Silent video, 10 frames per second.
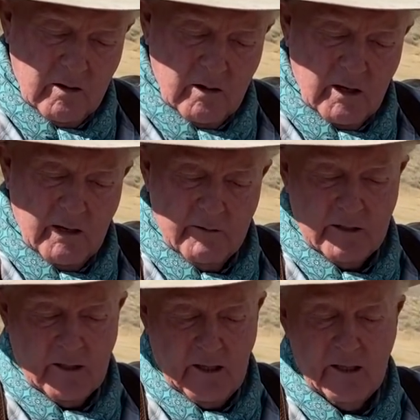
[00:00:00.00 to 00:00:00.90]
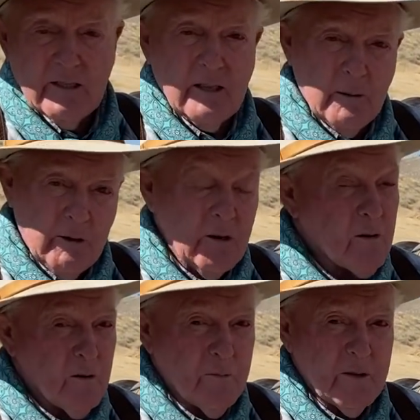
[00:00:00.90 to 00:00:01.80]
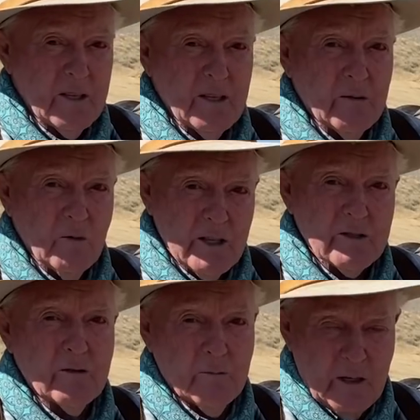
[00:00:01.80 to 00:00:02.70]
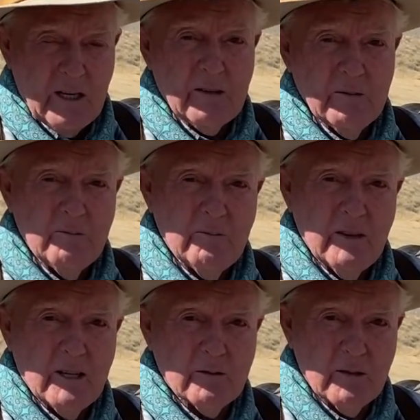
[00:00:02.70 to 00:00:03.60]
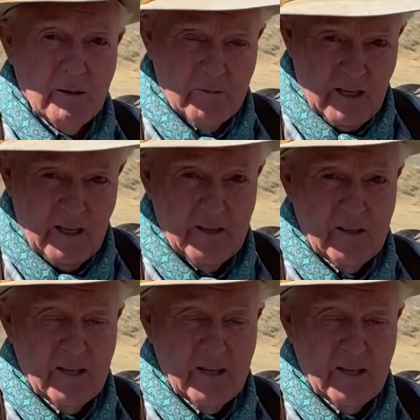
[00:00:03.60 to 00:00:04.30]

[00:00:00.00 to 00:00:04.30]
I would say he's coming home in a Western bit. That's what I'm telling you.